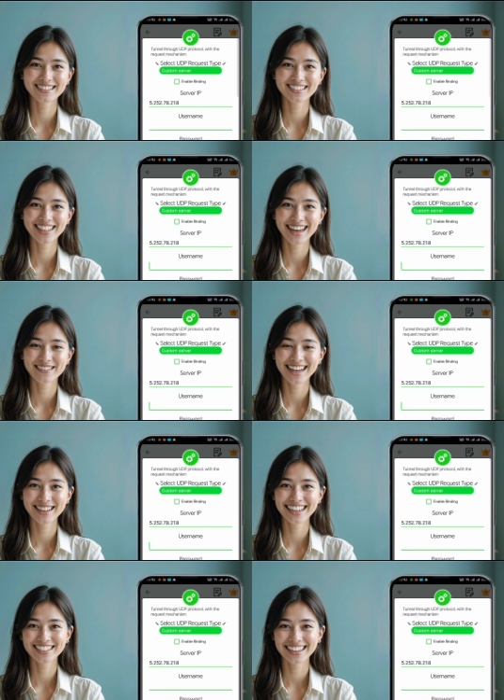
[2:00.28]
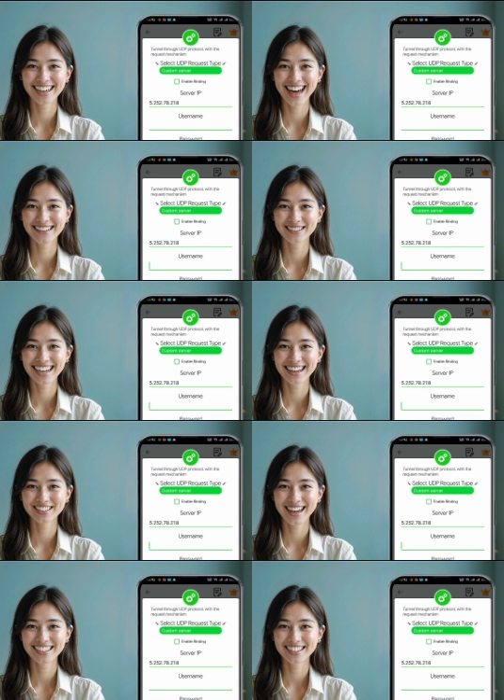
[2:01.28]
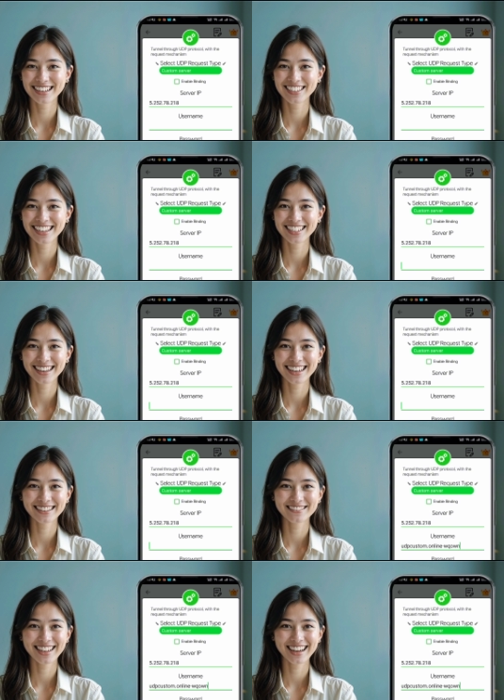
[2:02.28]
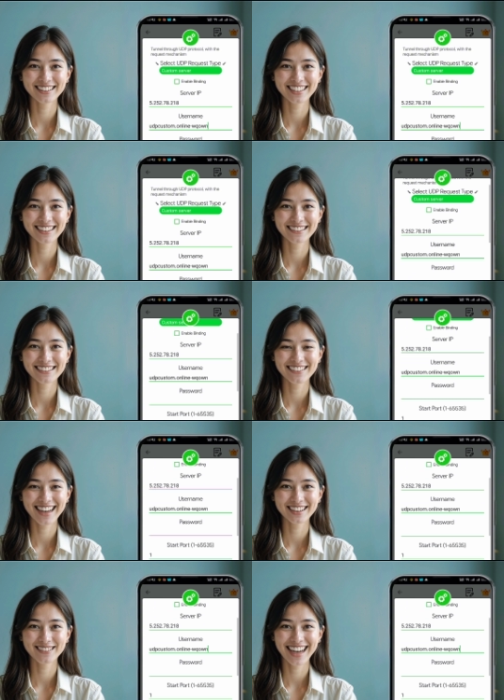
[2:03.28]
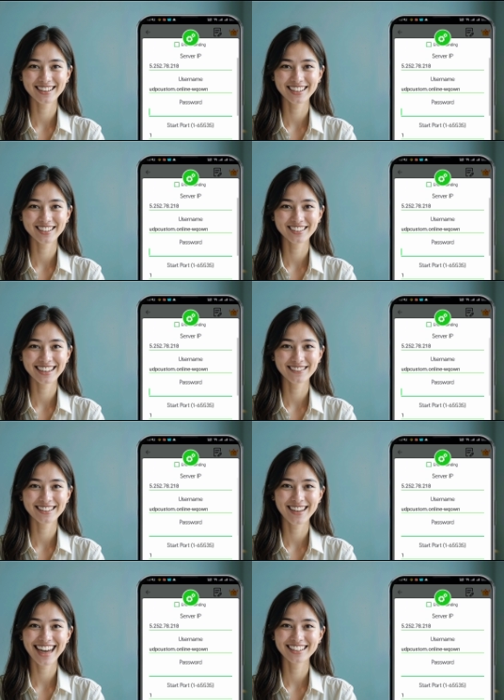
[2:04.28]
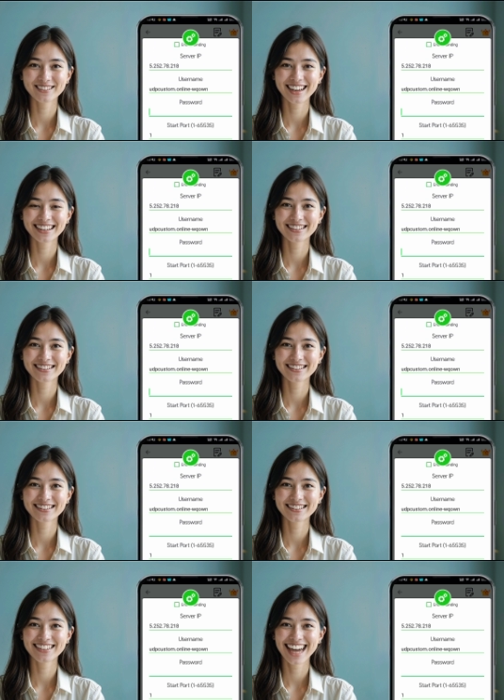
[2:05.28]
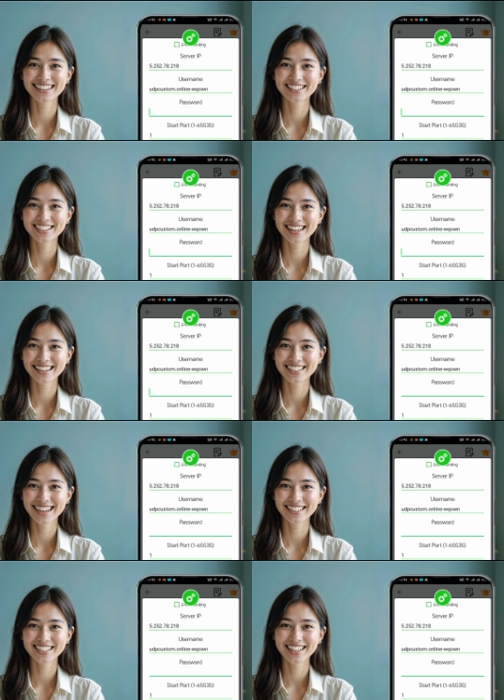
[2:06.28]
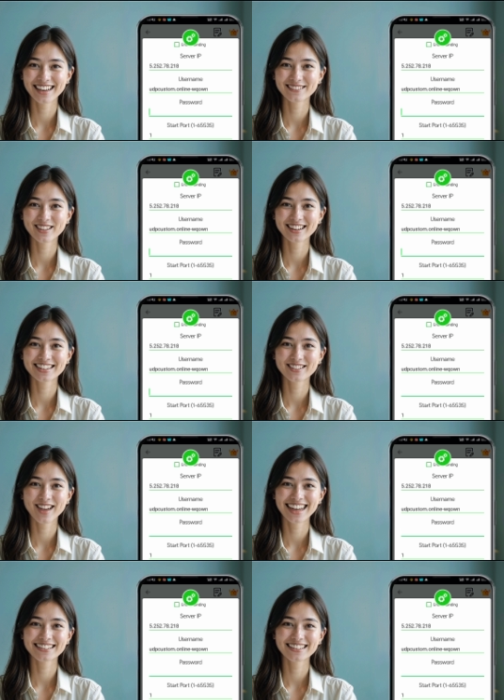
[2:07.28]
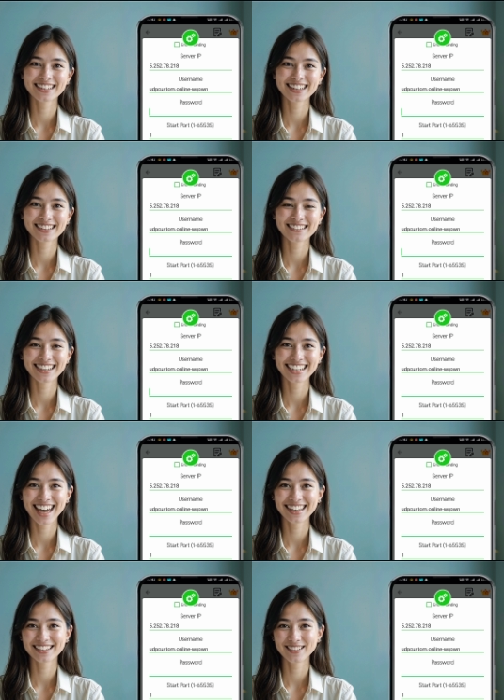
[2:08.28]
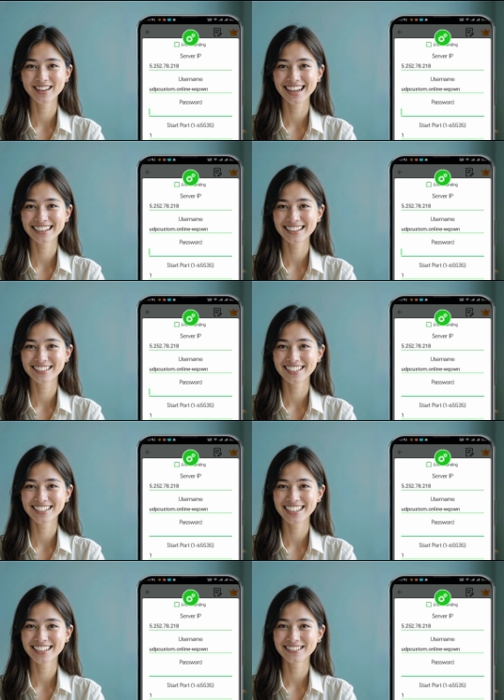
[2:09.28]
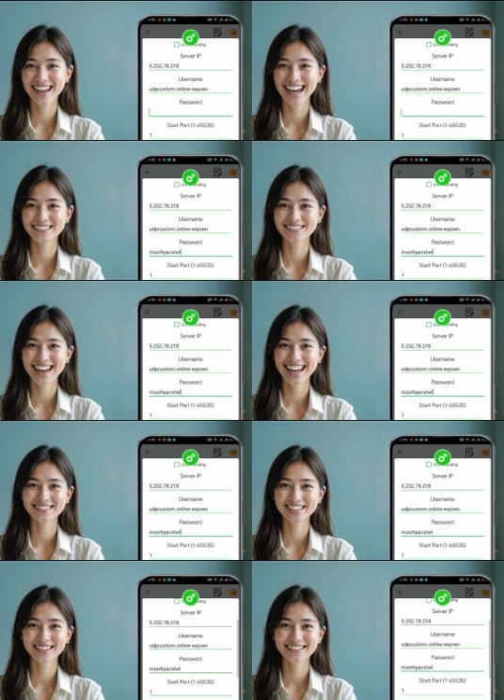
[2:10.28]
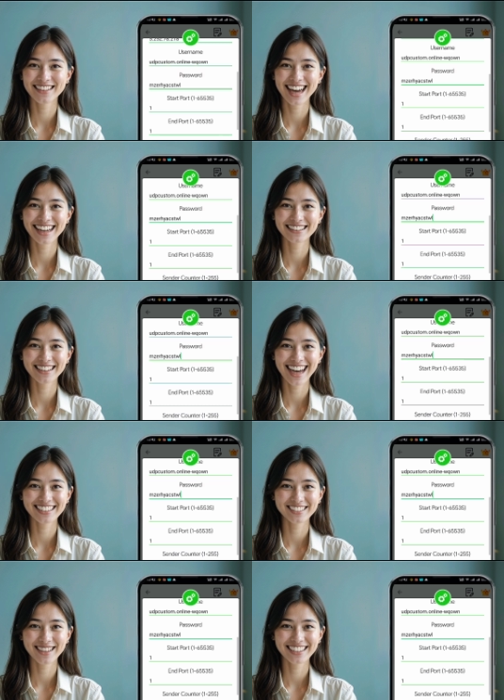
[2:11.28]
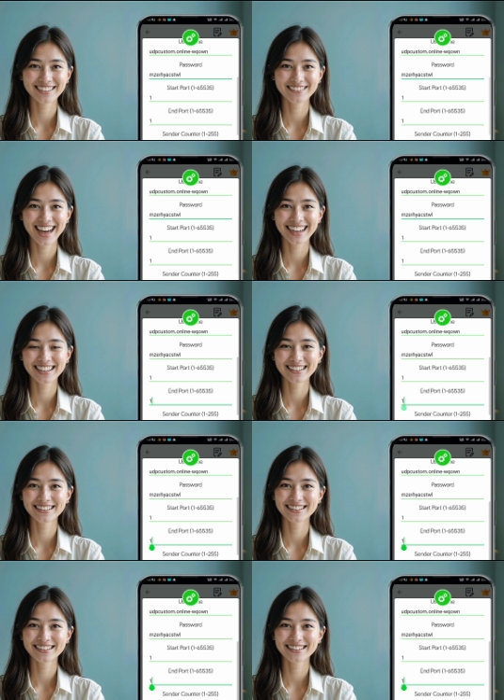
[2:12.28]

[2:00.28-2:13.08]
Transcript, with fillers: Start by pasting the IP address in the designated field, followed by your username and password. Next, set the start port to 1 and the end port to 65535 as specified.